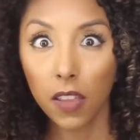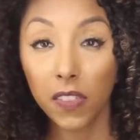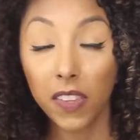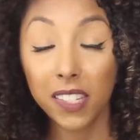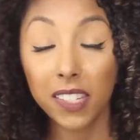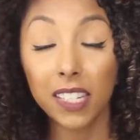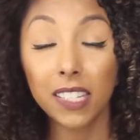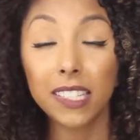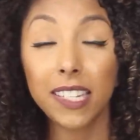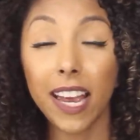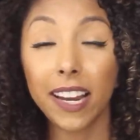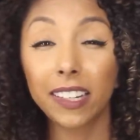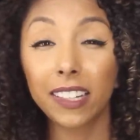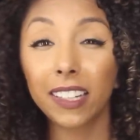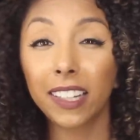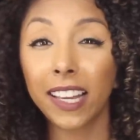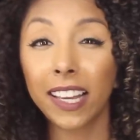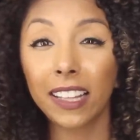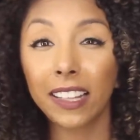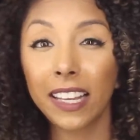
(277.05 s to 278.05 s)
This is
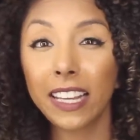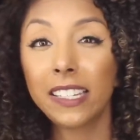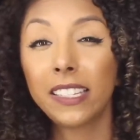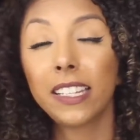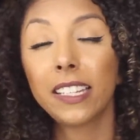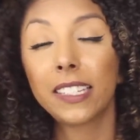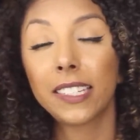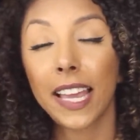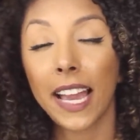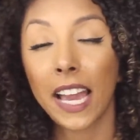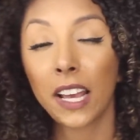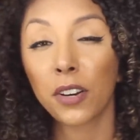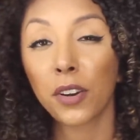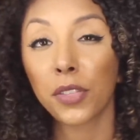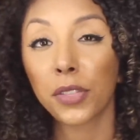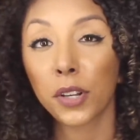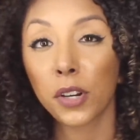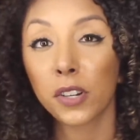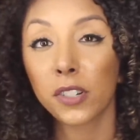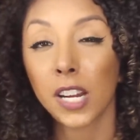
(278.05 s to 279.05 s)
technically at least the second
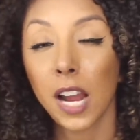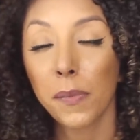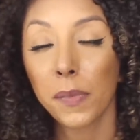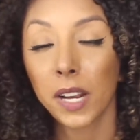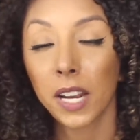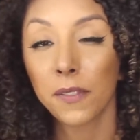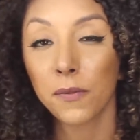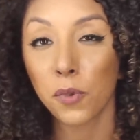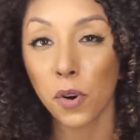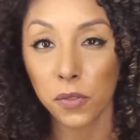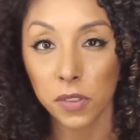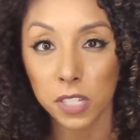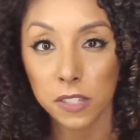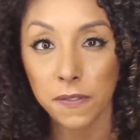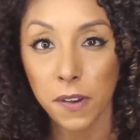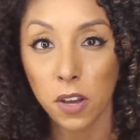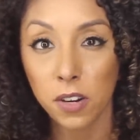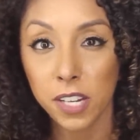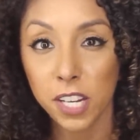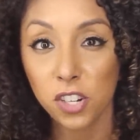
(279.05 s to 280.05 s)
or third time that I've worn
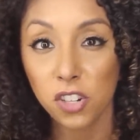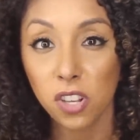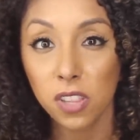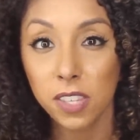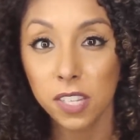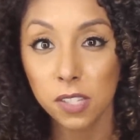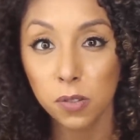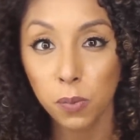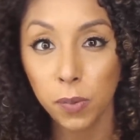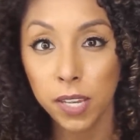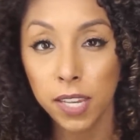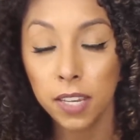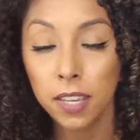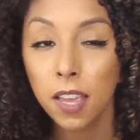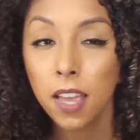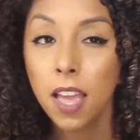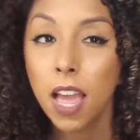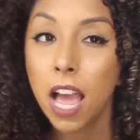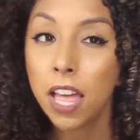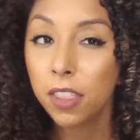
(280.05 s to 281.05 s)
this foundation this week.
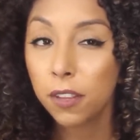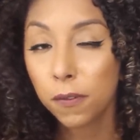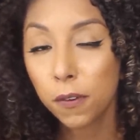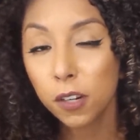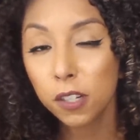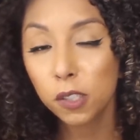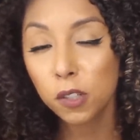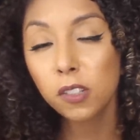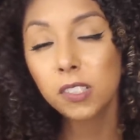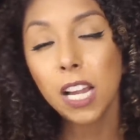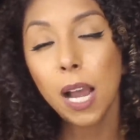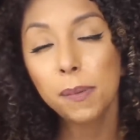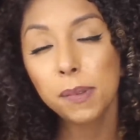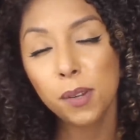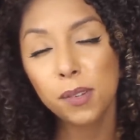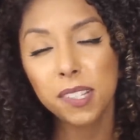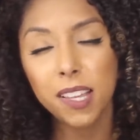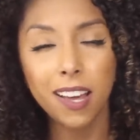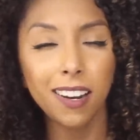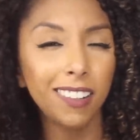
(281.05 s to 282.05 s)
And the first two
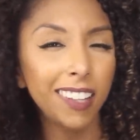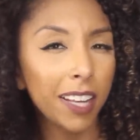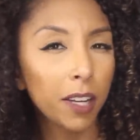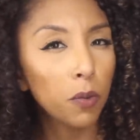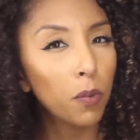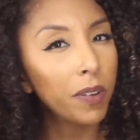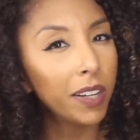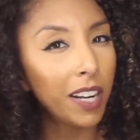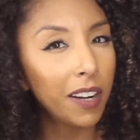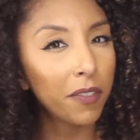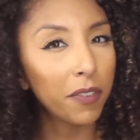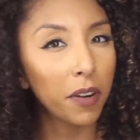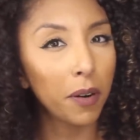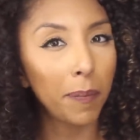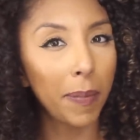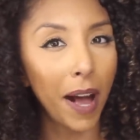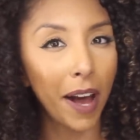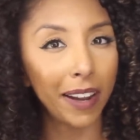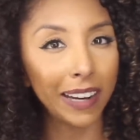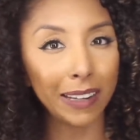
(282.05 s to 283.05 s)
times I was kind of like, whatever
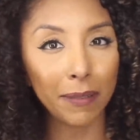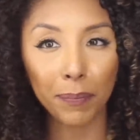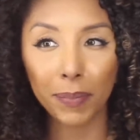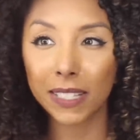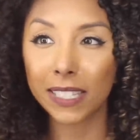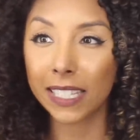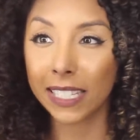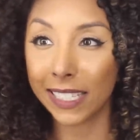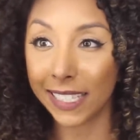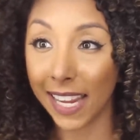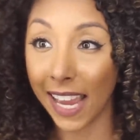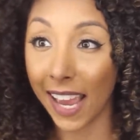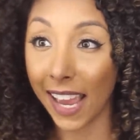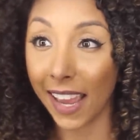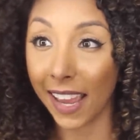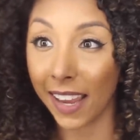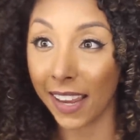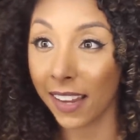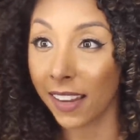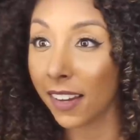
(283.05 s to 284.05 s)
about it. But
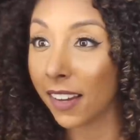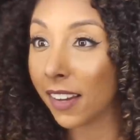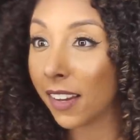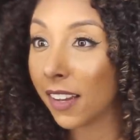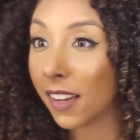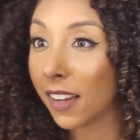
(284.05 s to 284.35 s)
today,